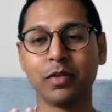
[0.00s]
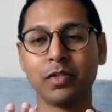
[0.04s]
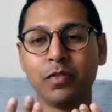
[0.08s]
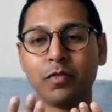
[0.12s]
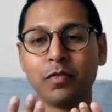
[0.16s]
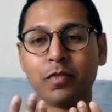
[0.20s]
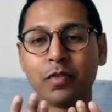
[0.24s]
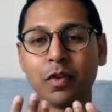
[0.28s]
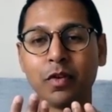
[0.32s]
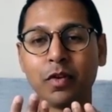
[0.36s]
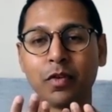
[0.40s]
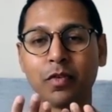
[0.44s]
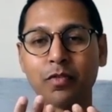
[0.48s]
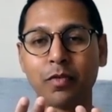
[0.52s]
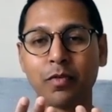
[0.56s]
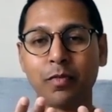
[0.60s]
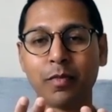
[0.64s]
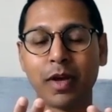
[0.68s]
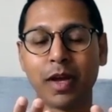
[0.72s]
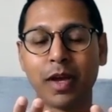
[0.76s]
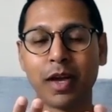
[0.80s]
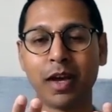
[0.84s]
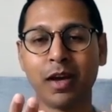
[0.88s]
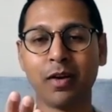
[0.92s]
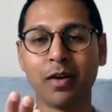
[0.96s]
you've gone from
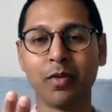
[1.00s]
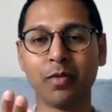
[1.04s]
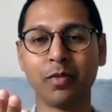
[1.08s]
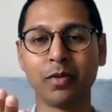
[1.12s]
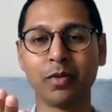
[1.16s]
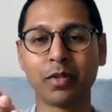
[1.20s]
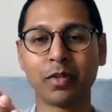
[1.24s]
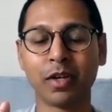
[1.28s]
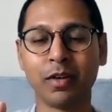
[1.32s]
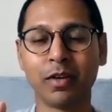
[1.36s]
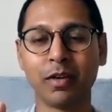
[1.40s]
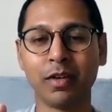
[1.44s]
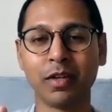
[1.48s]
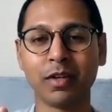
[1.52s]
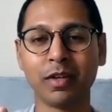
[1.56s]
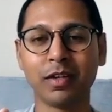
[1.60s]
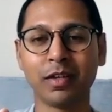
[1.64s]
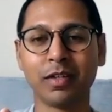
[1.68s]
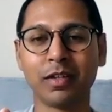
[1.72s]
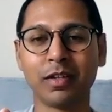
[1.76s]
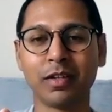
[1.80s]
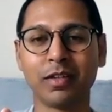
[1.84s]
outward going